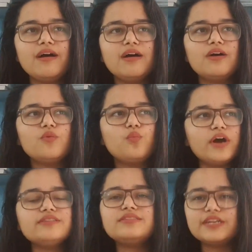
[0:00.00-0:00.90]

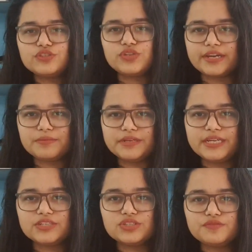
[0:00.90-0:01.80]
One such
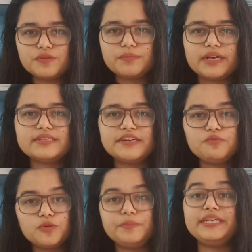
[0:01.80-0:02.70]
recommendation from my
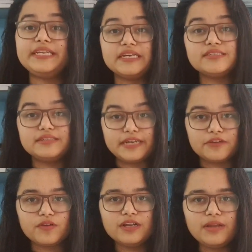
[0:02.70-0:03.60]
side would be T.S.
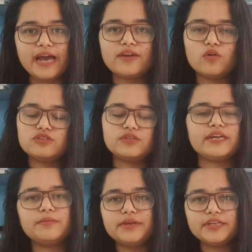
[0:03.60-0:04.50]
Grewal. I also
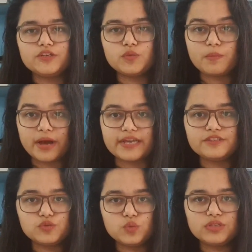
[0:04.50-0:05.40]
recommend it to
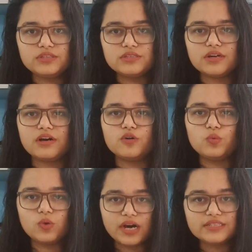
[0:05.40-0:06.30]
my students
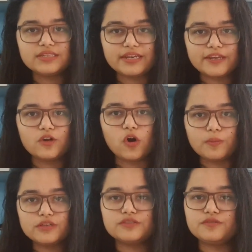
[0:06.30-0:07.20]
who are studying
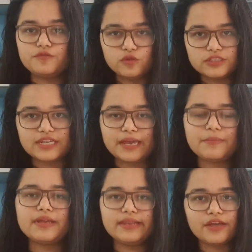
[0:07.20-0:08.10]
commerce
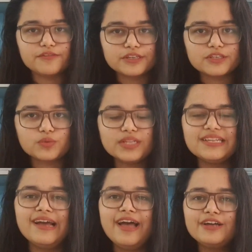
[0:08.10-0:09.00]
full-time in 11th and 12th.